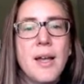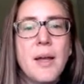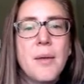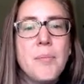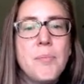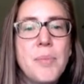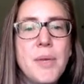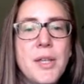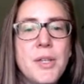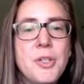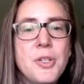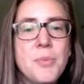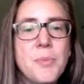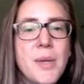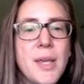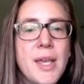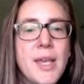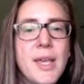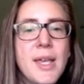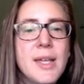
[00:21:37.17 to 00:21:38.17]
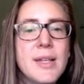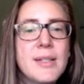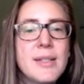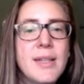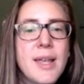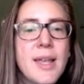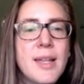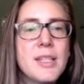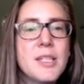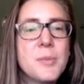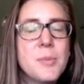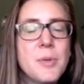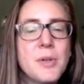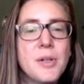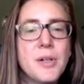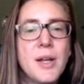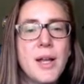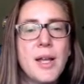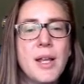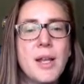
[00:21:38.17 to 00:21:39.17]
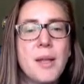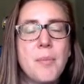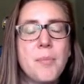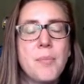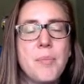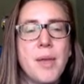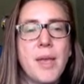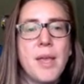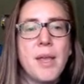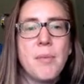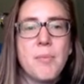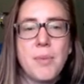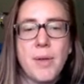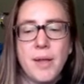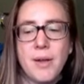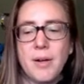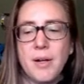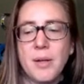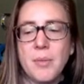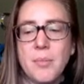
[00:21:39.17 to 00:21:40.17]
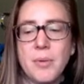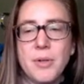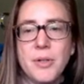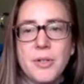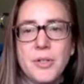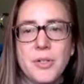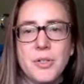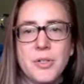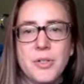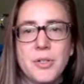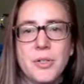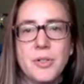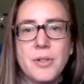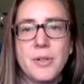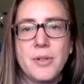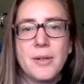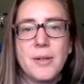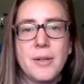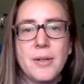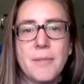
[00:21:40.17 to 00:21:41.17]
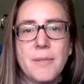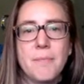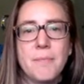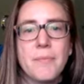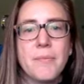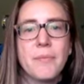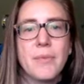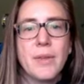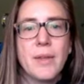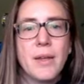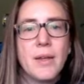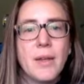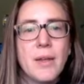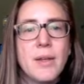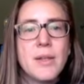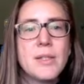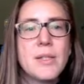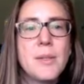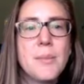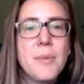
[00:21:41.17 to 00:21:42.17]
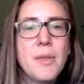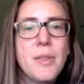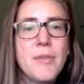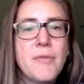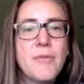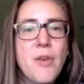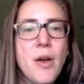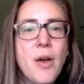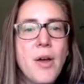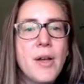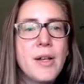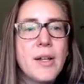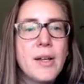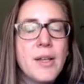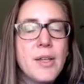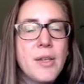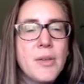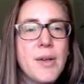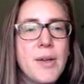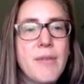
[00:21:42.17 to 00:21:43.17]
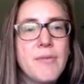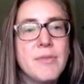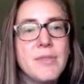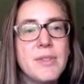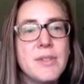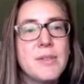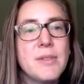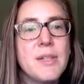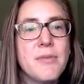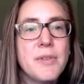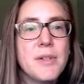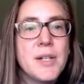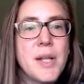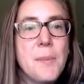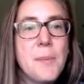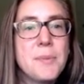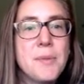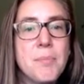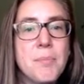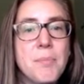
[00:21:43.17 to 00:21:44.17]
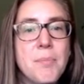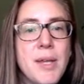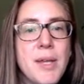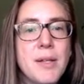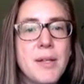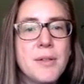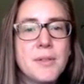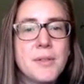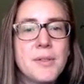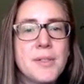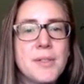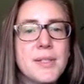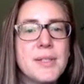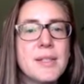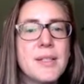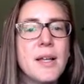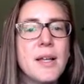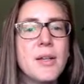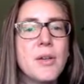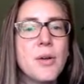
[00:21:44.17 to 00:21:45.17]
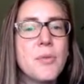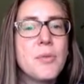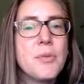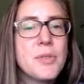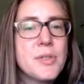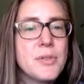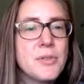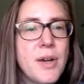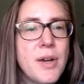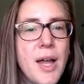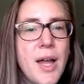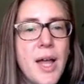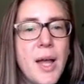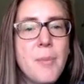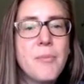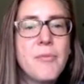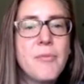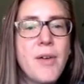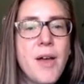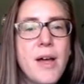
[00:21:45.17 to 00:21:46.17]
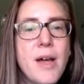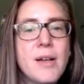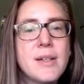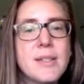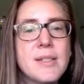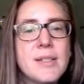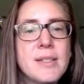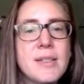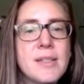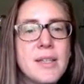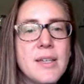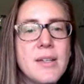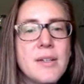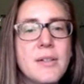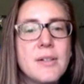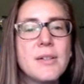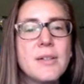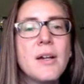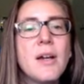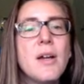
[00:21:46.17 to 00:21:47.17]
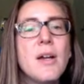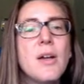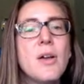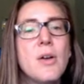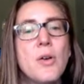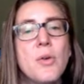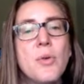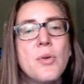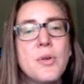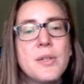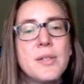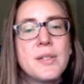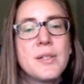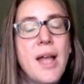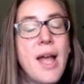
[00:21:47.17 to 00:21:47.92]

beach pea, sandspur, and a bayberry bush. Some of the fauna, you have different types of beetles: ghost crab, fox, deer, horse